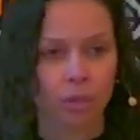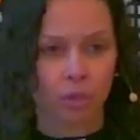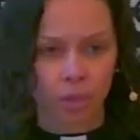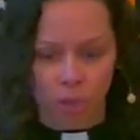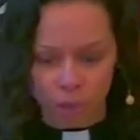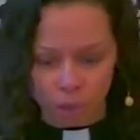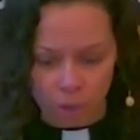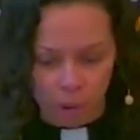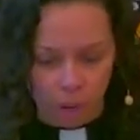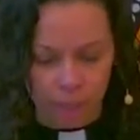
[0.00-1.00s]
the
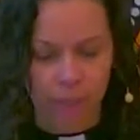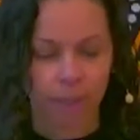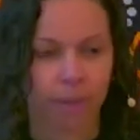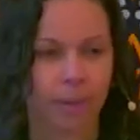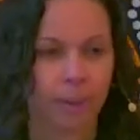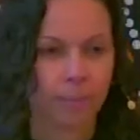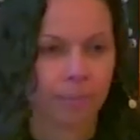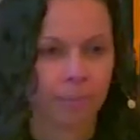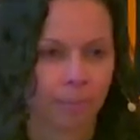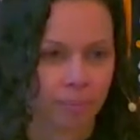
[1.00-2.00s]
solutions are too hard,
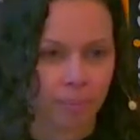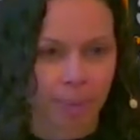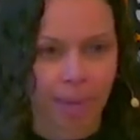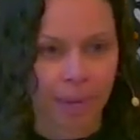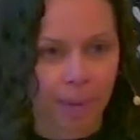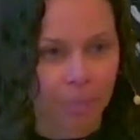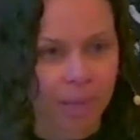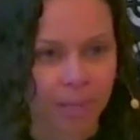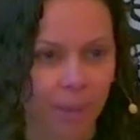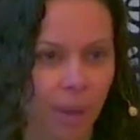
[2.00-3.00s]

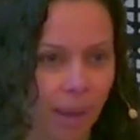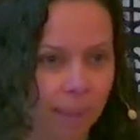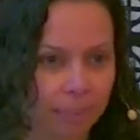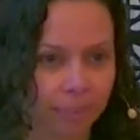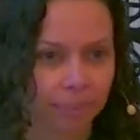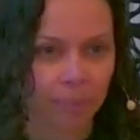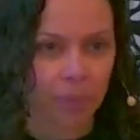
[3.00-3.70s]
and God makes the way.